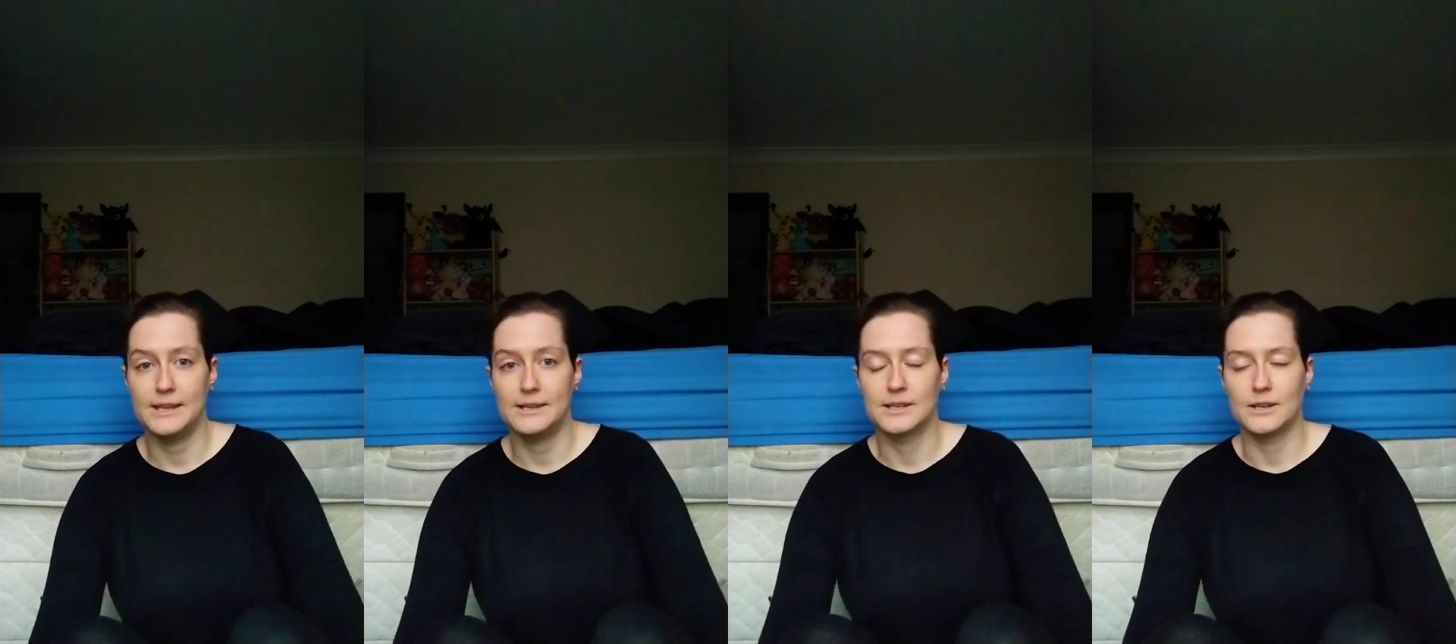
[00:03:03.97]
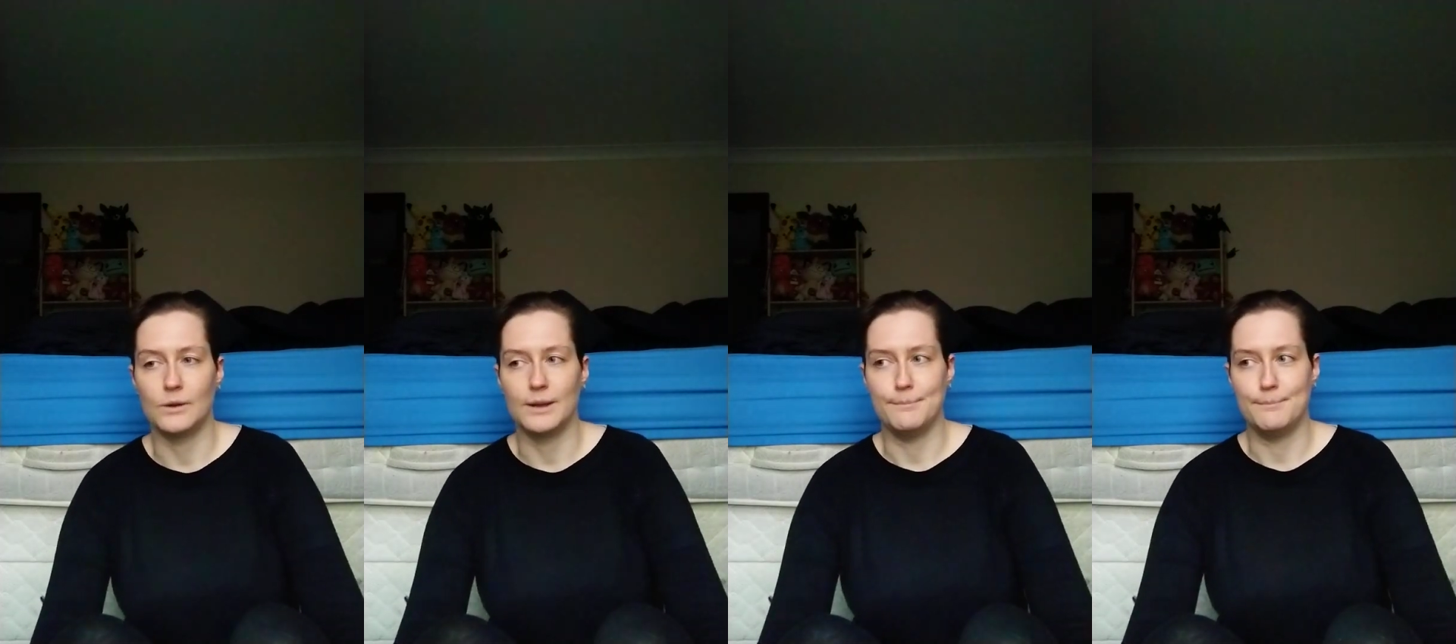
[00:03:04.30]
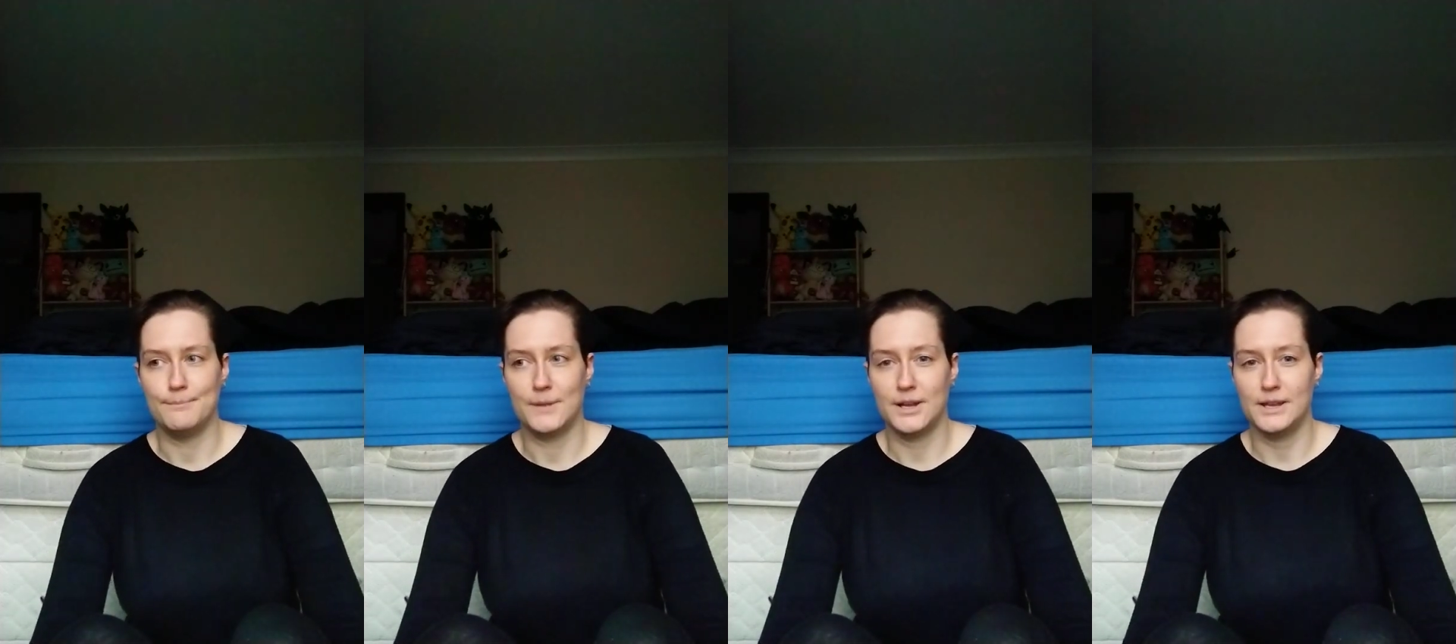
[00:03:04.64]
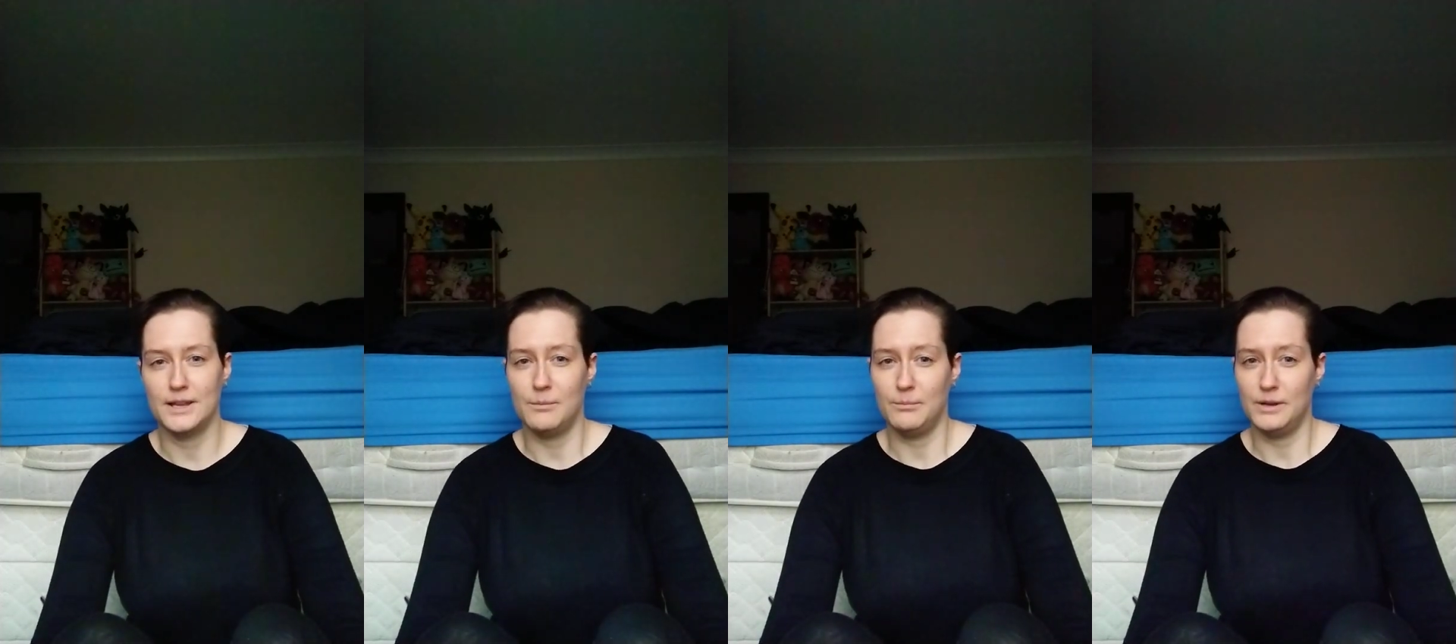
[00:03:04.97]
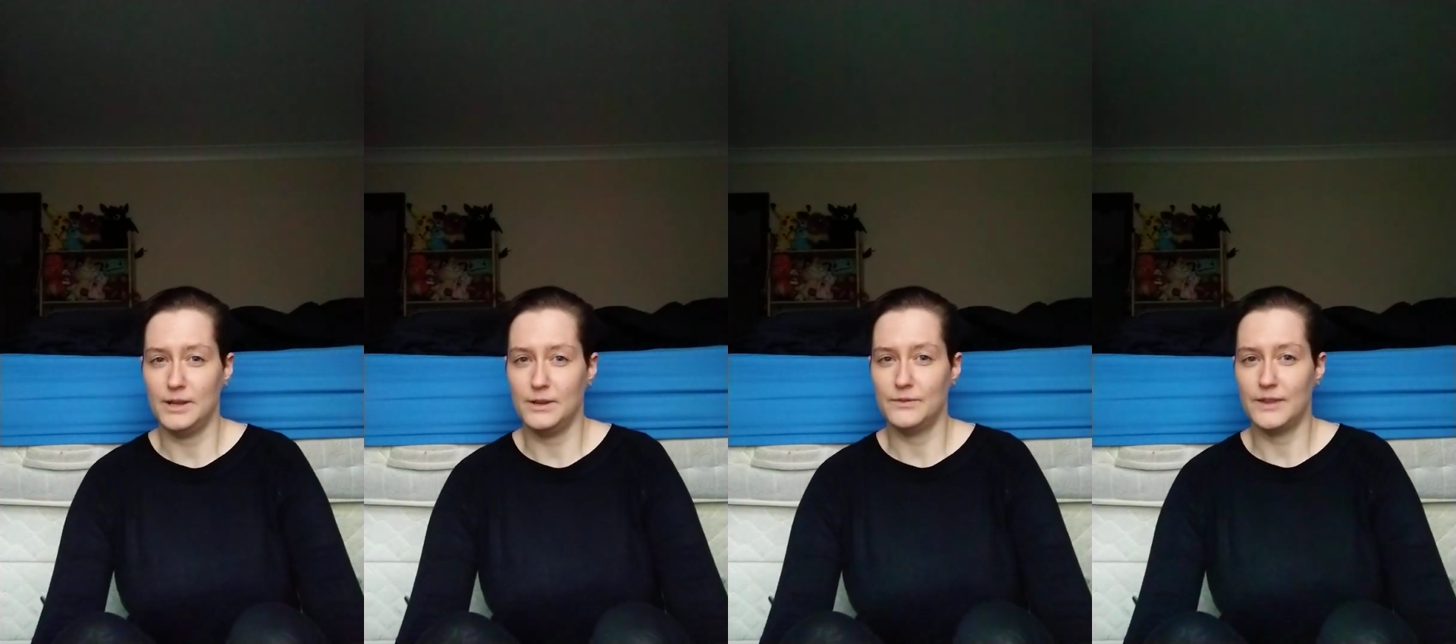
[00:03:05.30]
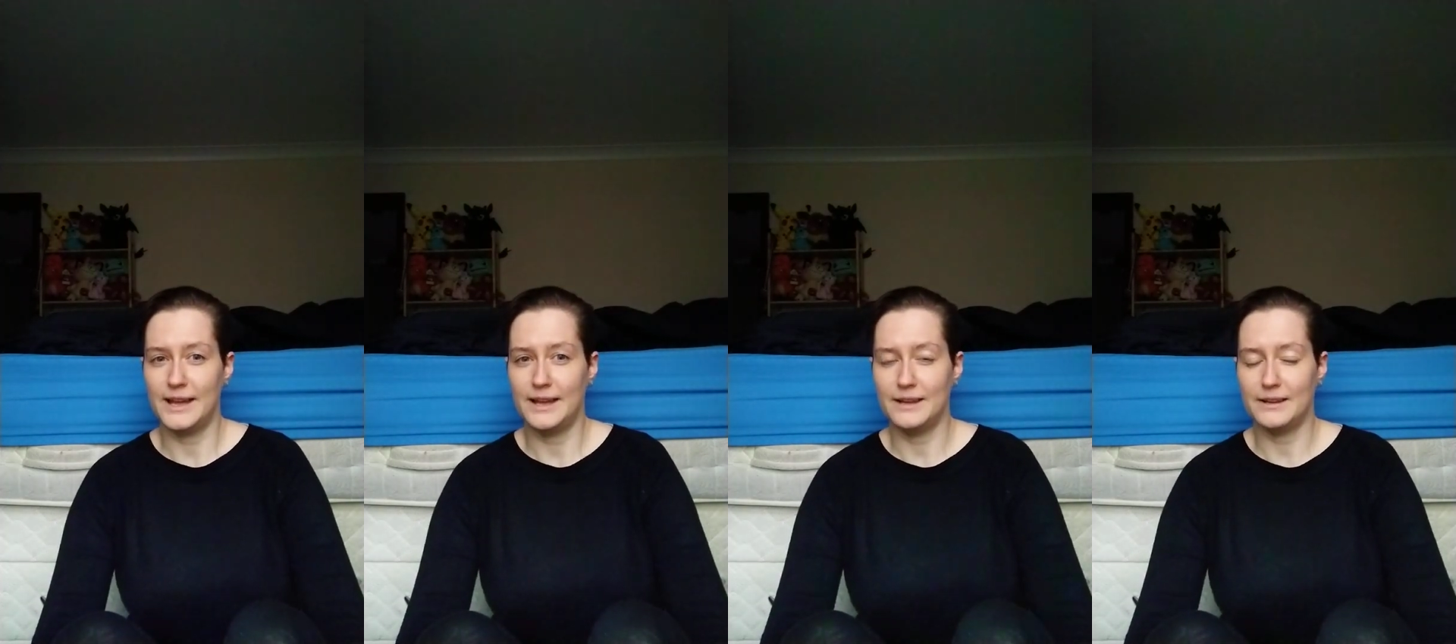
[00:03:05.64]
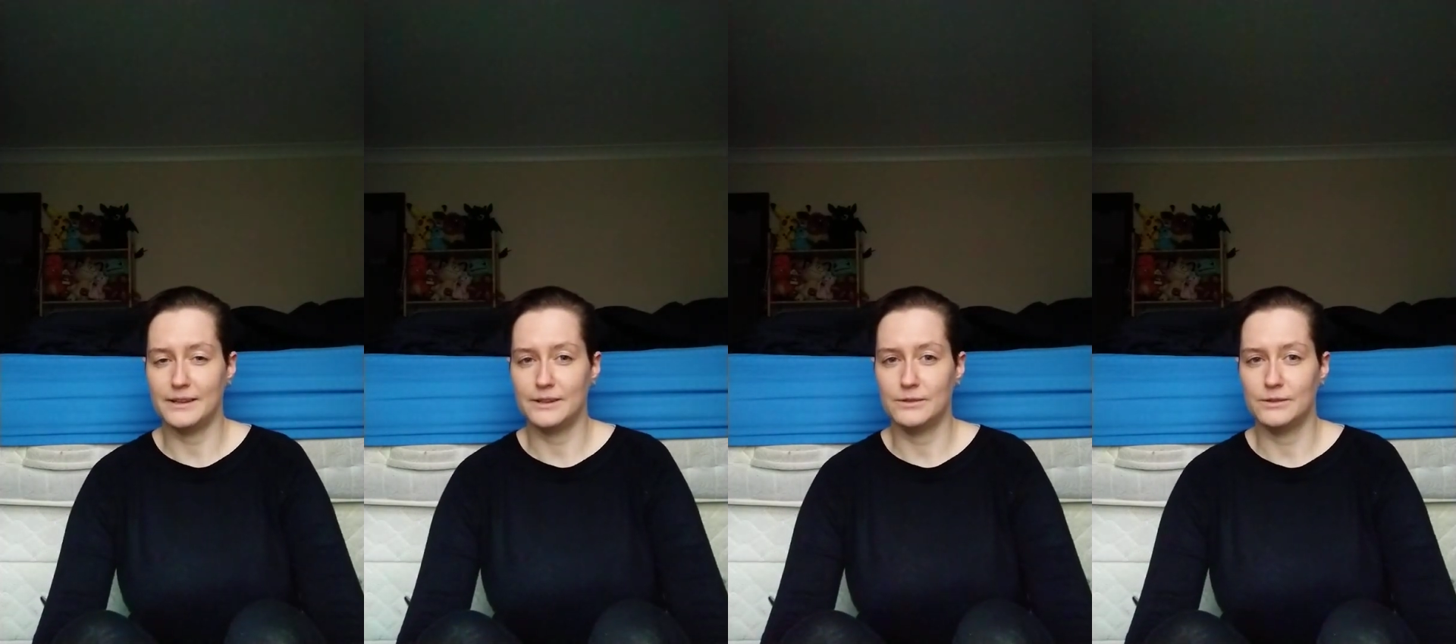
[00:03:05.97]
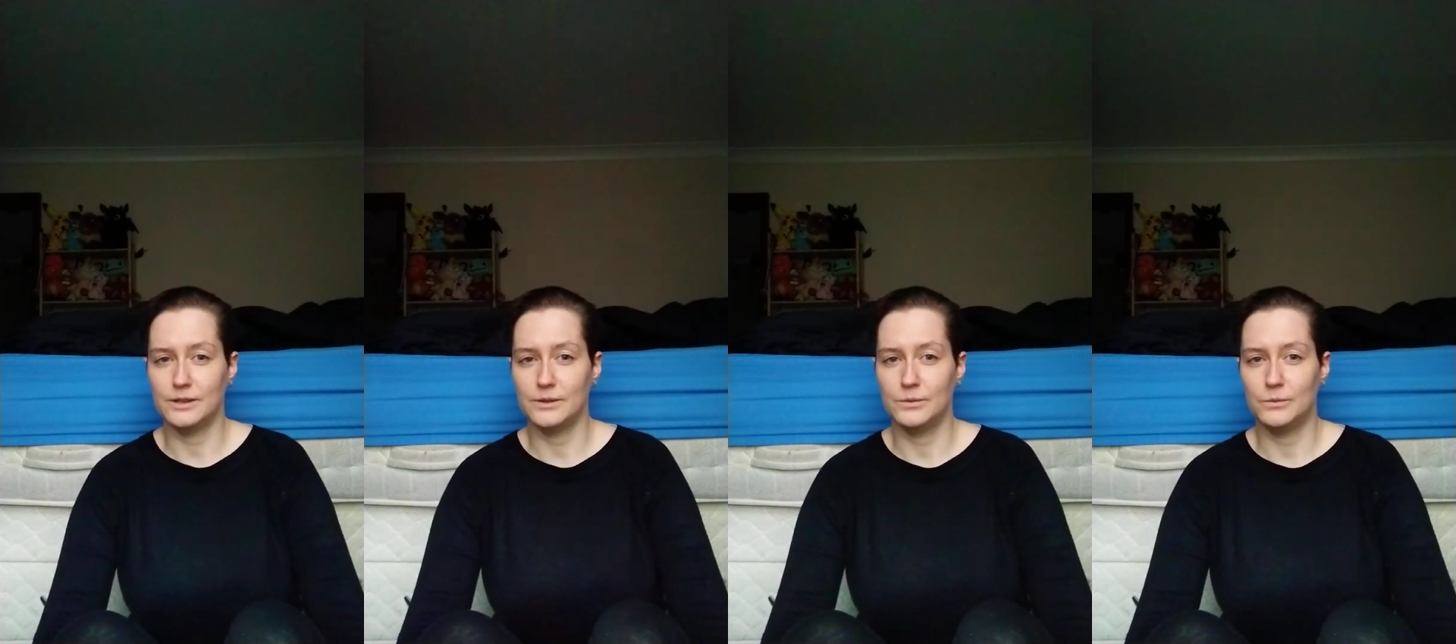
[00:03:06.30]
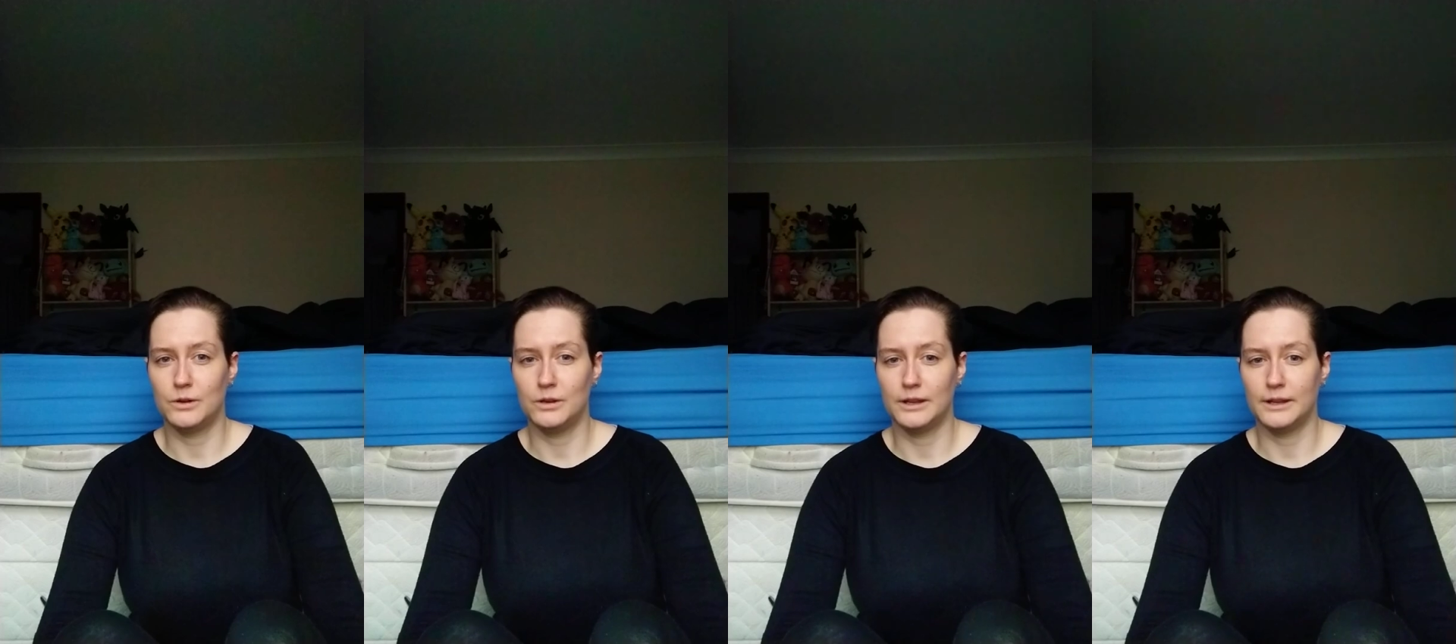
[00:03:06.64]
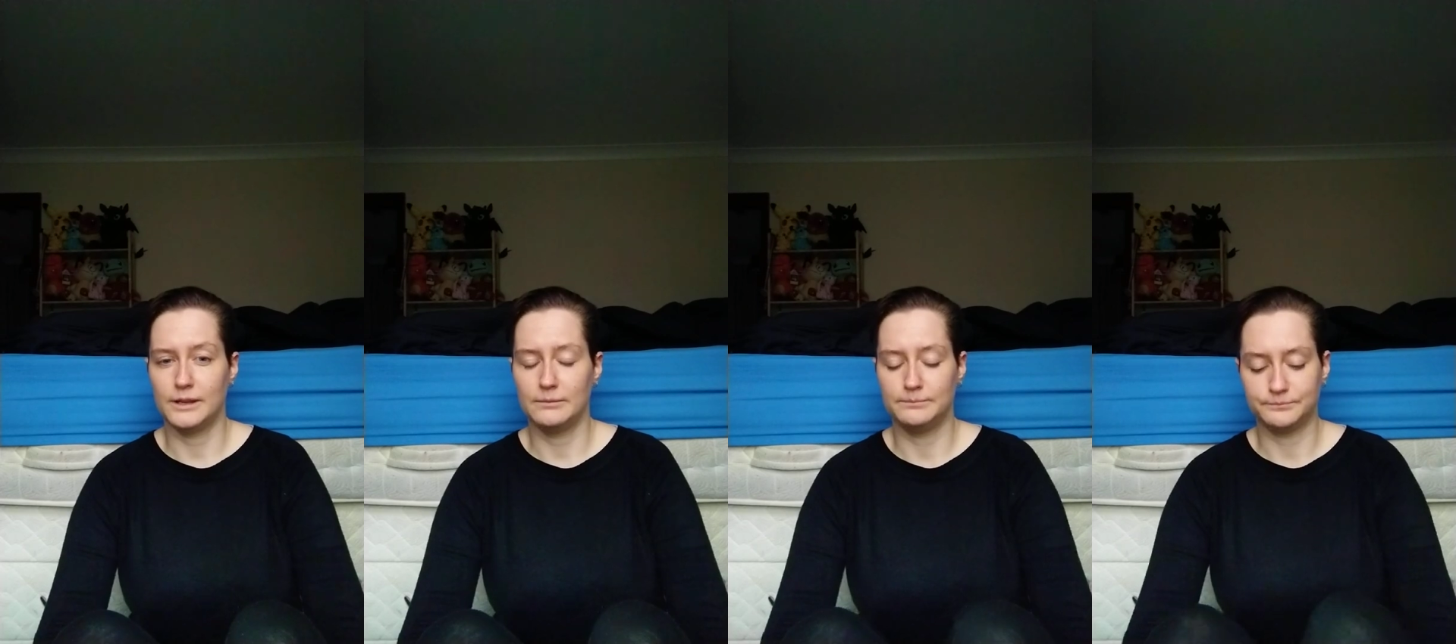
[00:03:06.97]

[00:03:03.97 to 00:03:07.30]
so I might upload that. I don't know what like